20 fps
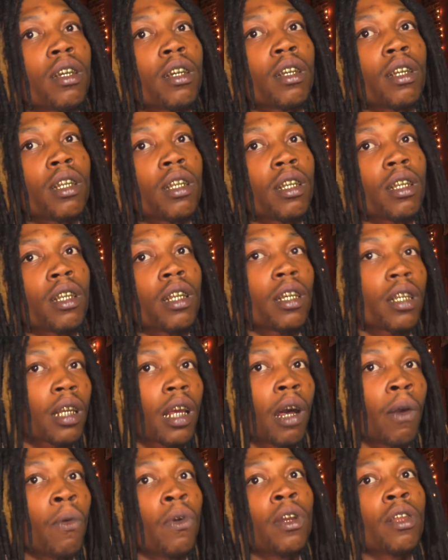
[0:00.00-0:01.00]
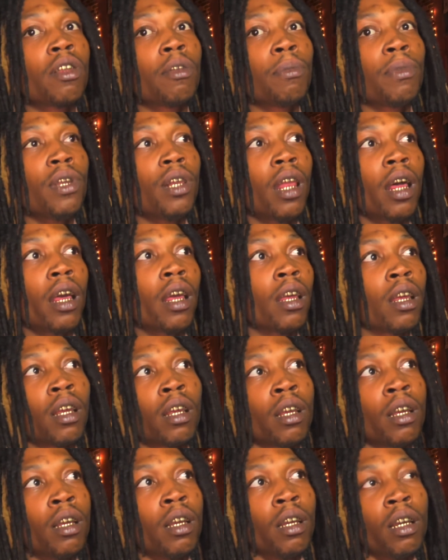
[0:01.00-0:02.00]
Mm-hmm. That's how I wanted to be like.
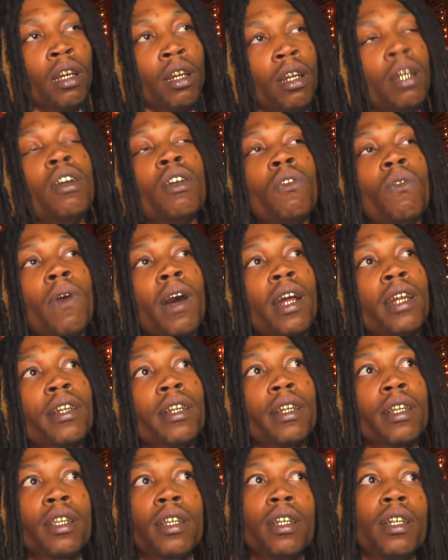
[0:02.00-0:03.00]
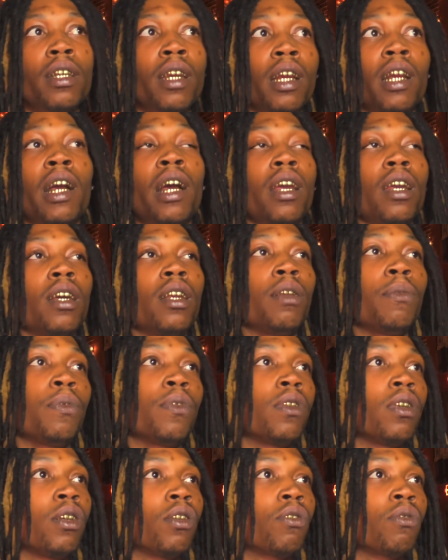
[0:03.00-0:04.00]
Watch, because TJ got hella
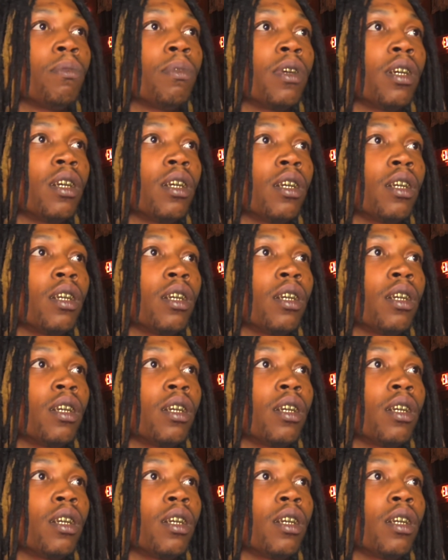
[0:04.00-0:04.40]
potential, right?